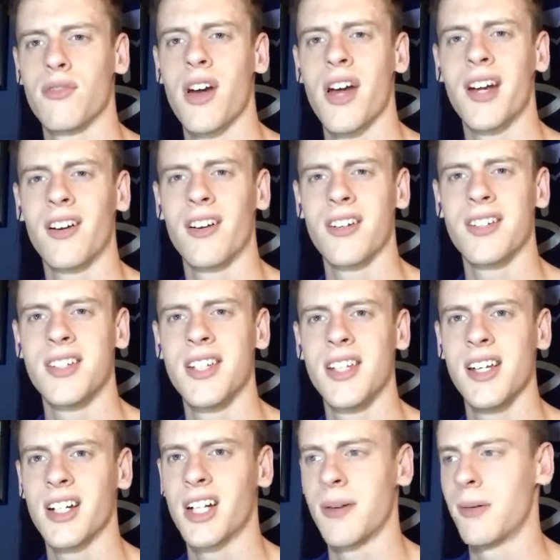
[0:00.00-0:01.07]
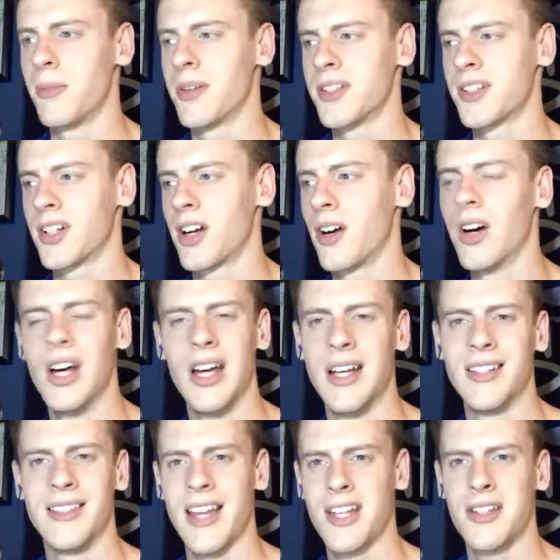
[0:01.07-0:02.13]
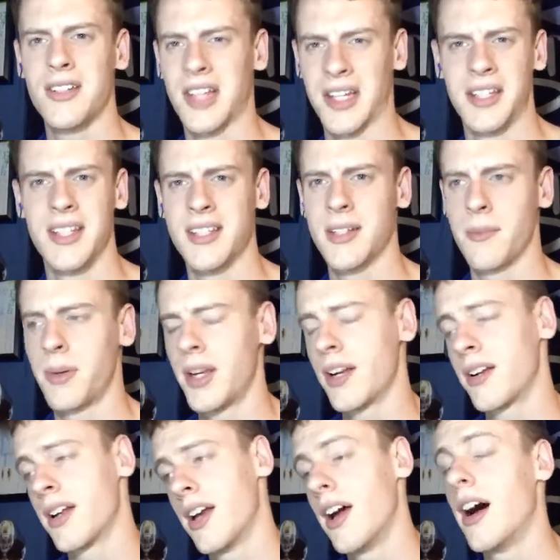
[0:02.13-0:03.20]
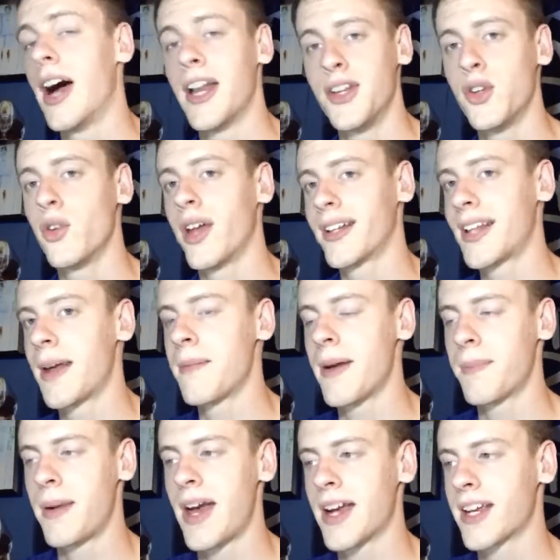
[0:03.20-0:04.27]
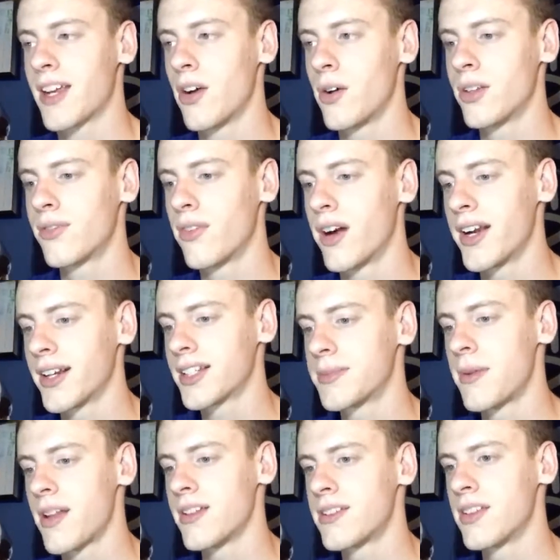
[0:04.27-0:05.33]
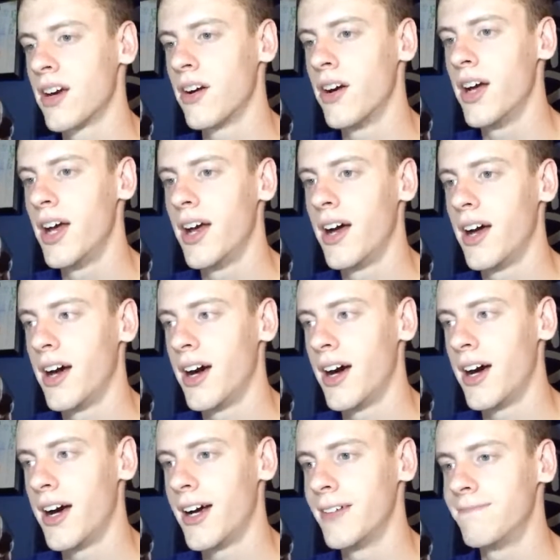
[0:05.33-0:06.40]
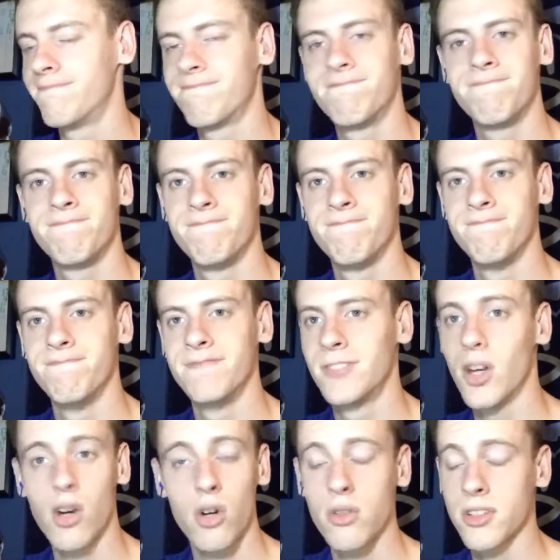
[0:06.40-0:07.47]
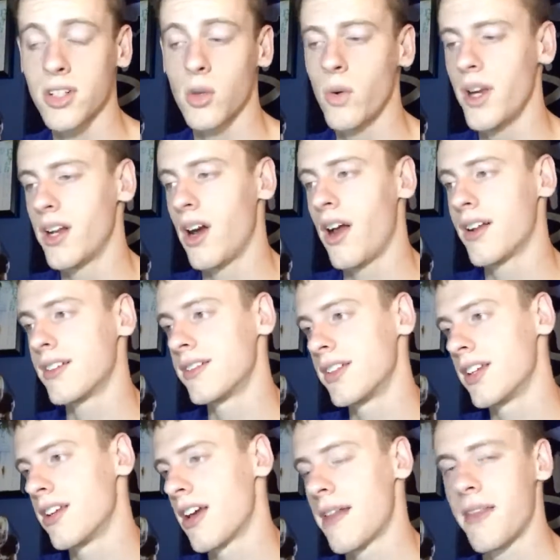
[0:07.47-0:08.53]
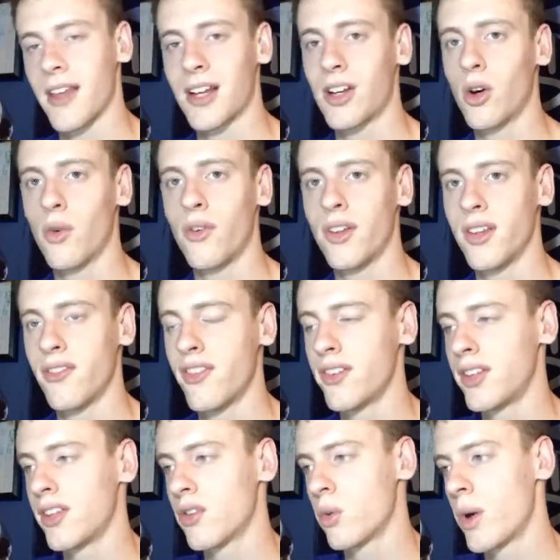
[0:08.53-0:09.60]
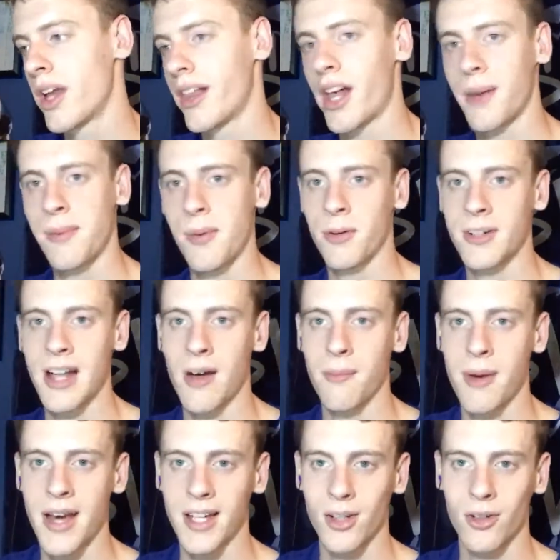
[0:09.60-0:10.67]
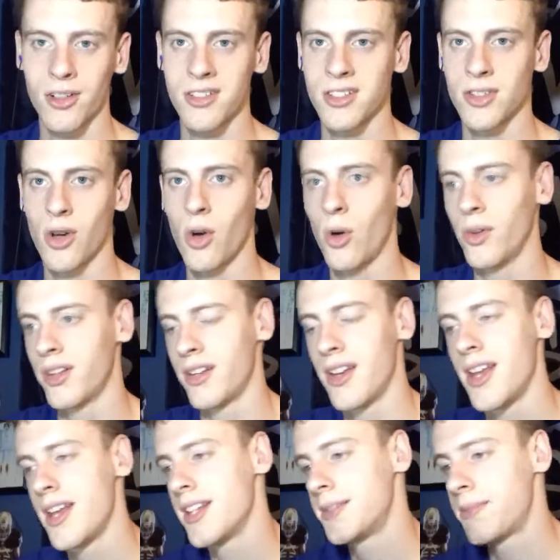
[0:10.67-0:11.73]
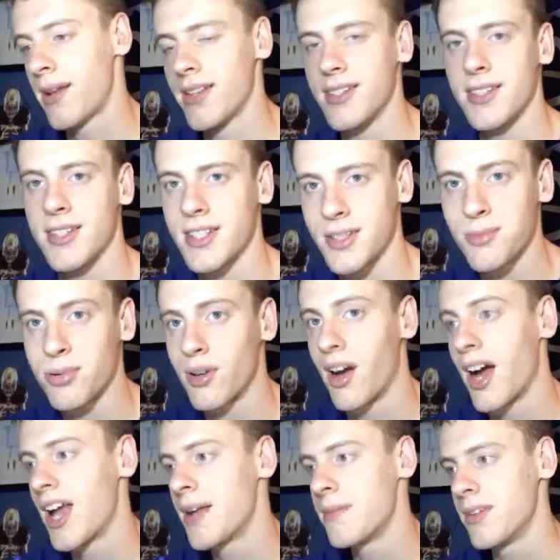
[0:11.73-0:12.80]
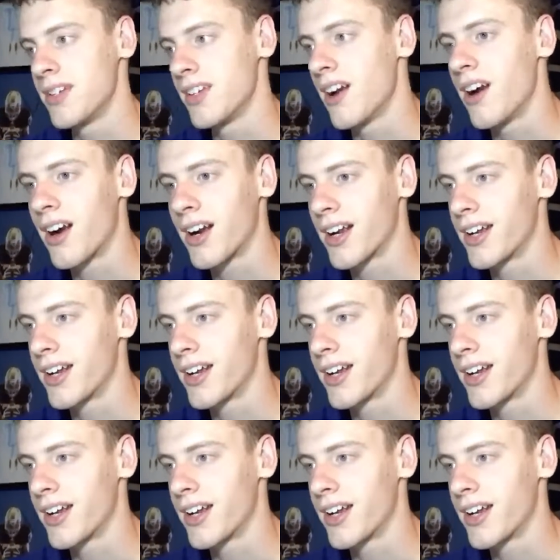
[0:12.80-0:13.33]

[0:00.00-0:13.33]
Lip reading: Ryan Garcia a couple months ago. That just like disappeared. I do like that Pacquiao is fighting Spence though. Don't know who's going to win, honestly. That could go 50-50 either way. A lot of people are down Pacquiao because he's old and Spence is in his prime and young.